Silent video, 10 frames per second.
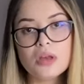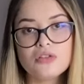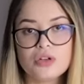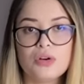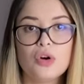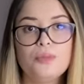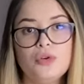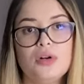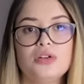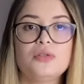so I hope
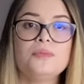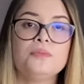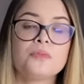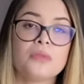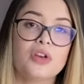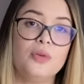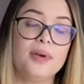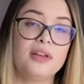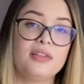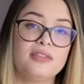you
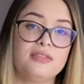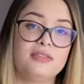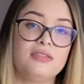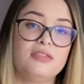make this.